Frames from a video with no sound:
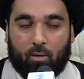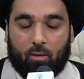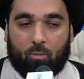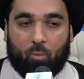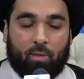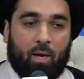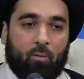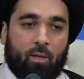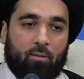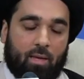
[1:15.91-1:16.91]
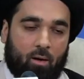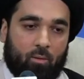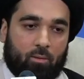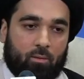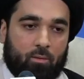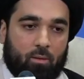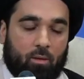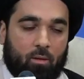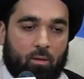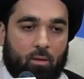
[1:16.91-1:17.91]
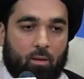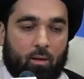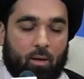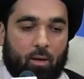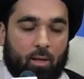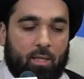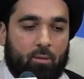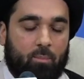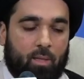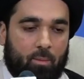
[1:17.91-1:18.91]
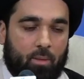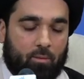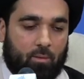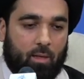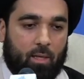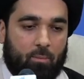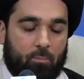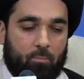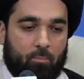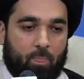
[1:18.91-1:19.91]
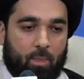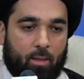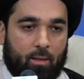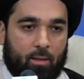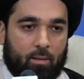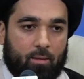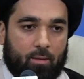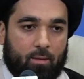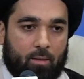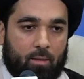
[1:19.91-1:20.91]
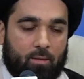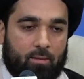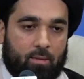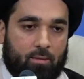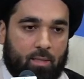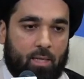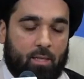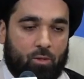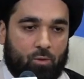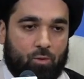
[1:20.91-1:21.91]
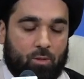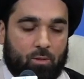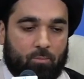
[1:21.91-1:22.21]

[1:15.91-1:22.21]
Without a doubt, Ali ibn Abi Talib is a sage.